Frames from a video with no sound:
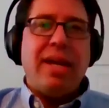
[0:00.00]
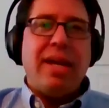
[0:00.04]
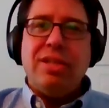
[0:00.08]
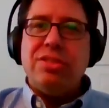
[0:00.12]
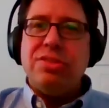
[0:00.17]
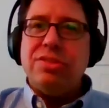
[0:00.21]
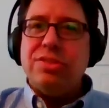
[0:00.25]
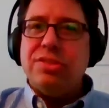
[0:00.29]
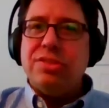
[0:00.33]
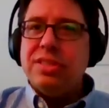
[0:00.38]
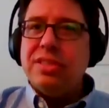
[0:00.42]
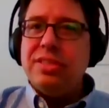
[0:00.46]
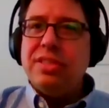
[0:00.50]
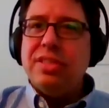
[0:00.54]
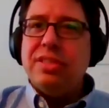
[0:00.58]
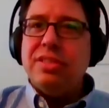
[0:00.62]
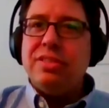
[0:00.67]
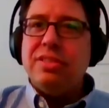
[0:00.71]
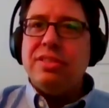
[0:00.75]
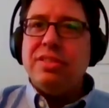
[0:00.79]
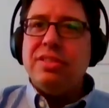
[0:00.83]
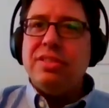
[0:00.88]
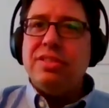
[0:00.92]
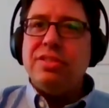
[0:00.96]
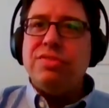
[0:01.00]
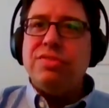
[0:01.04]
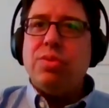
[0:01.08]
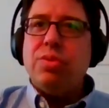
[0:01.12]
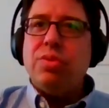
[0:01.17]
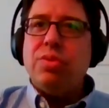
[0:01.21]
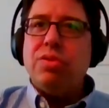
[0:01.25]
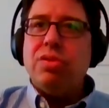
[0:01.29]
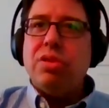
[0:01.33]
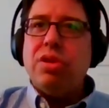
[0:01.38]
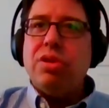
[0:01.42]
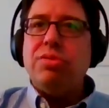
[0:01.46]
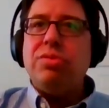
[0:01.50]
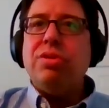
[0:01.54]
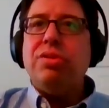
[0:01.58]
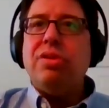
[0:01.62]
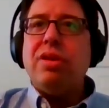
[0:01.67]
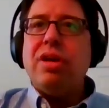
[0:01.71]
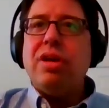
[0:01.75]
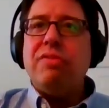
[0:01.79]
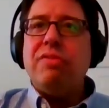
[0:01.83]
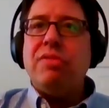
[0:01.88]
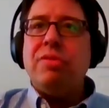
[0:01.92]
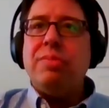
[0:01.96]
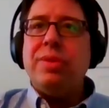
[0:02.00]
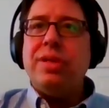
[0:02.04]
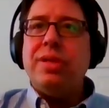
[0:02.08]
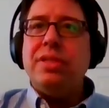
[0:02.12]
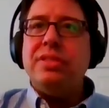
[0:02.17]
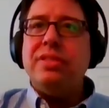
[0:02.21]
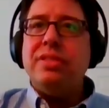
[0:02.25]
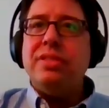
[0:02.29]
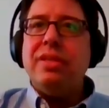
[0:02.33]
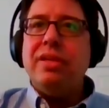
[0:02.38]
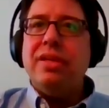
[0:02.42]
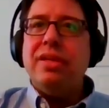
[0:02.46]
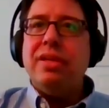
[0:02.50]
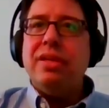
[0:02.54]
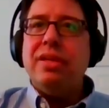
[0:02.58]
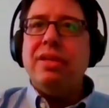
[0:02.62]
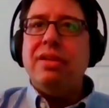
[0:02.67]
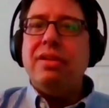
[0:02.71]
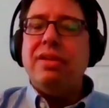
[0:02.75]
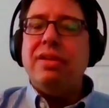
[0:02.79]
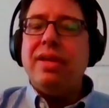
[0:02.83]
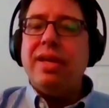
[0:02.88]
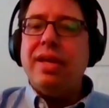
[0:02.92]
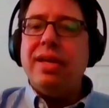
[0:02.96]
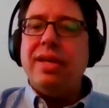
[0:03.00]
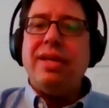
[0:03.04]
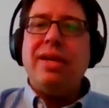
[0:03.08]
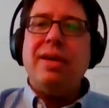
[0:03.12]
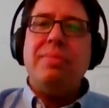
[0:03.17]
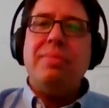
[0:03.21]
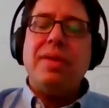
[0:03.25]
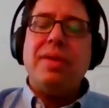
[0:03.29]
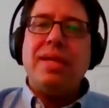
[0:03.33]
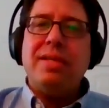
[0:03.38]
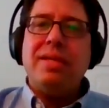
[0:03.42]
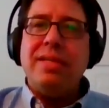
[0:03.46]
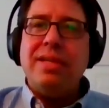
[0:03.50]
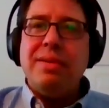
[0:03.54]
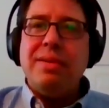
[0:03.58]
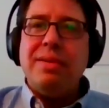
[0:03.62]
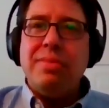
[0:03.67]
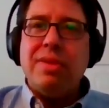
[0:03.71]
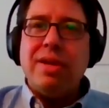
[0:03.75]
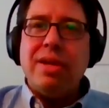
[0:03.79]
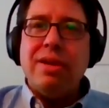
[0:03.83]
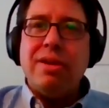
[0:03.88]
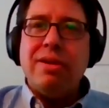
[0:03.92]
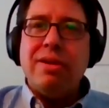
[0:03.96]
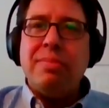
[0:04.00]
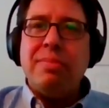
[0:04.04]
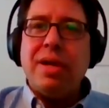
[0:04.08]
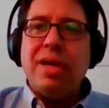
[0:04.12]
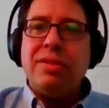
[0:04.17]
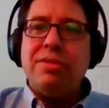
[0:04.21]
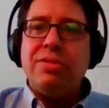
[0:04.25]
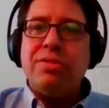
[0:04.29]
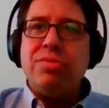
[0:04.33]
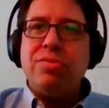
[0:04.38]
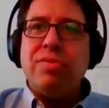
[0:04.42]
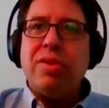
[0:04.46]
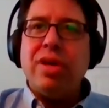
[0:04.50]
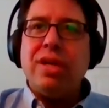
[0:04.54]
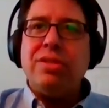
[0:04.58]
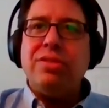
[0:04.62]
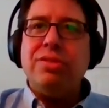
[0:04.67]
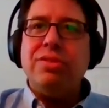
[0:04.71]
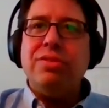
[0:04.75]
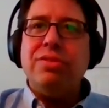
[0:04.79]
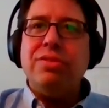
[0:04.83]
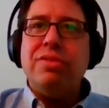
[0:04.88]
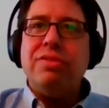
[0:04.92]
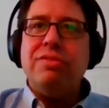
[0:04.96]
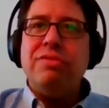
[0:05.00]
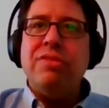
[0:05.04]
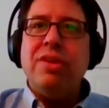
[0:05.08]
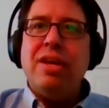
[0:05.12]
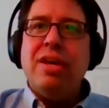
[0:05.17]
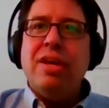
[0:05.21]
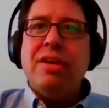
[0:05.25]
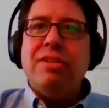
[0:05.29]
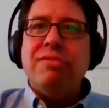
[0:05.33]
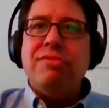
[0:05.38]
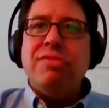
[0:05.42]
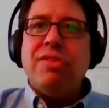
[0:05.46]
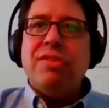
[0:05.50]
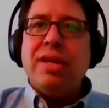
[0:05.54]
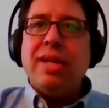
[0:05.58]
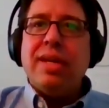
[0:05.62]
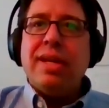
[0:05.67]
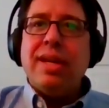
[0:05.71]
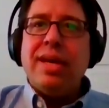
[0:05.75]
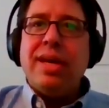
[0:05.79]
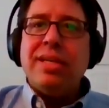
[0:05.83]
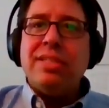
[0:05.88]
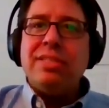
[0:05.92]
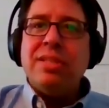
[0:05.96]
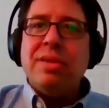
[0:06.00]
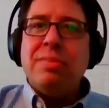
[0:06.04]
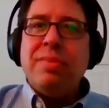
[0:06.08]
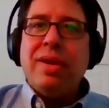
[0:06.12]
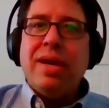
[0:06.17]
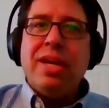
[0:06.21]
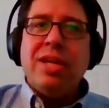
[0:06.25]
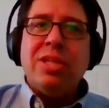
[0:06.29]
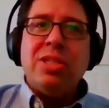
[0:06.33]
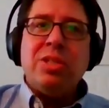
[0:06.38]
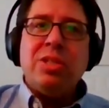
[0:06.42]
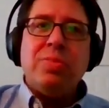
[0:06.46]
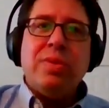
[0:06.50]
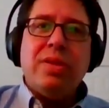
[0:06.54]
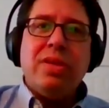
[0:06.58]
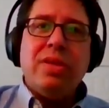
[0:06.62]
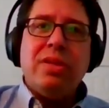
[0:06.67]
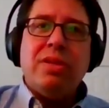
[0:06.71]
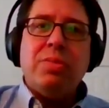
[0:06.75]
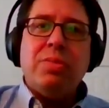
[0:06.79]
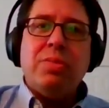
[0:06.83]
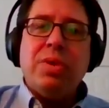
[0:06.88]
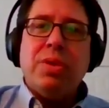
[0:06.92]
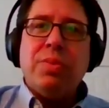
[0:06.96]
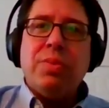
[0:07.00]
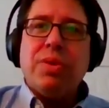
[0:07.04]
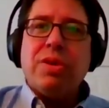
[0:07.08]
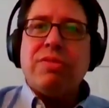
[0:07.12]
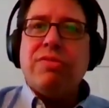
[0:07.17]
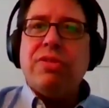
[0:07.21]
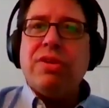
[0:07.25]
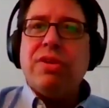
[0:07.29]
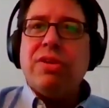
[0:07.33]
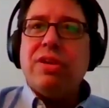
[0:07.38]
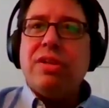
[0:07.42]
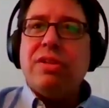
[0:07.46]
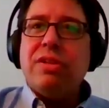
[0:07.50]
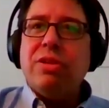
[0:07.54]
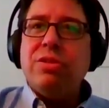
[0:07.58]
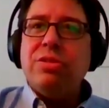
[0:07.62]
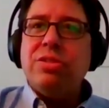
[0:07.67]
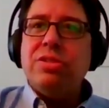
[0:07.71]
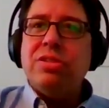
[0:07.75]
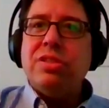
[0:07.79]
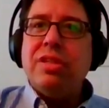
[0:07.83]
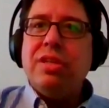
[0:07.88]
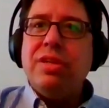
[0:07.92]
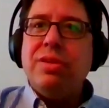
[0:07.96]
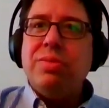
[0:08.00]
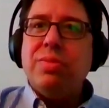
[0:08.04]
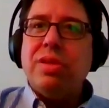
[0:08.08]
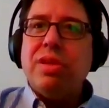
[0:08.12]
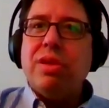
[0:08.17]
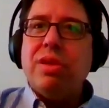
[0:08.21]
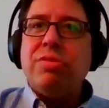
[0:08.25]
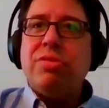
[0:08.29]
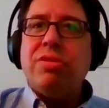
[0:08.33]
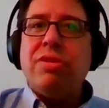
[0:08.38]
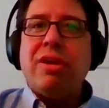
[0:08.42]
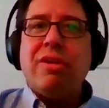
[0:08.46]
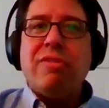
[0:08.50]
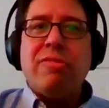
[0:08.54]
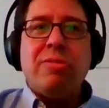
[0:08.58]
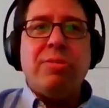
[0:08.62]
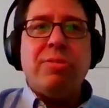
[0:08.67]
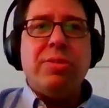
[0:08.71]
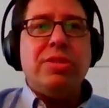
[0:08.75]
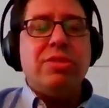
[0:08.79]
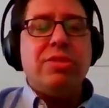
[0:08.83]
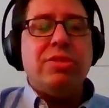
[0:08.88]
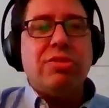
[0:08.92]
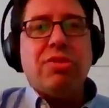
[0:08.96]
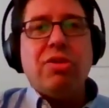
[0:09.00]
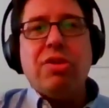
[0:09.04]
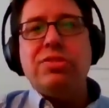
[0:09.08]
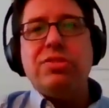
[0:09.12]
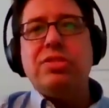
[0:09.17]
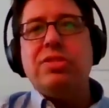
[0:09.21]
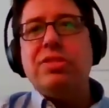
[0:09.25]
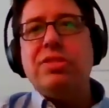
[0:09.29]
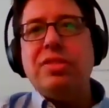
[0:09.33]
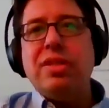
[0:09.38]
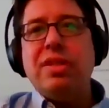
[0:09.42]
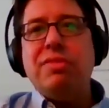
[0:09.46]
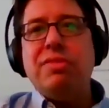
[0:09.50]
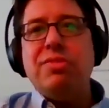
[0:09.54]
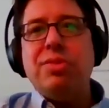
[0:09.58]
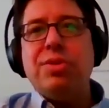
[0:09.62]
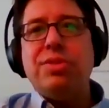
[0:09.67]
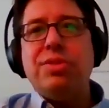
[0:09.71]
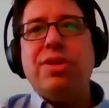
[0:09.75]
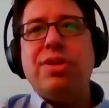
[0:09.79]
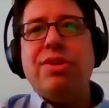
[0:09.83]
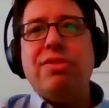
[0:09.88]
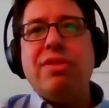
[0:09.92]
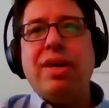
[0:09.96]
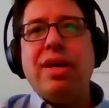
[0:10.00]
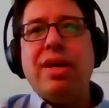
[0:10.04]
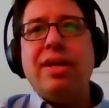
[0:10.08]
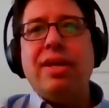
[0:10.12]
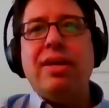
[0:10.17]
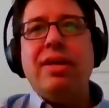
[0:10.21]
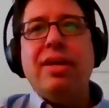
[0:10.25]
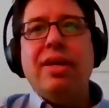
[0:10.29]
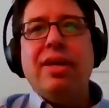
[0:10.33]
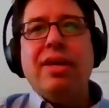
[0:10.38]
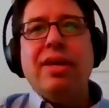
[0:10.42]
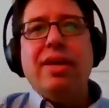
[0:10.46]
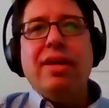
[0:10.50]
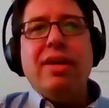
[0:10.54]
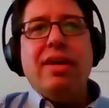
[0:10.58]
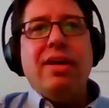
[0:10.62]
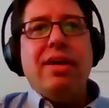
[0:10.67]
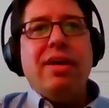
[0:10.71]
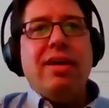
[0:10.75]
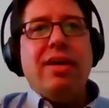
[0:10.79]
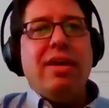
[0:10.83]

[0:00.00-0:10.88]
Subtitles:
financial assistance for local governments, and heading up that team there. I'm now the director of funding and asset management, and we work very closely with local governments across the state of North Carolina,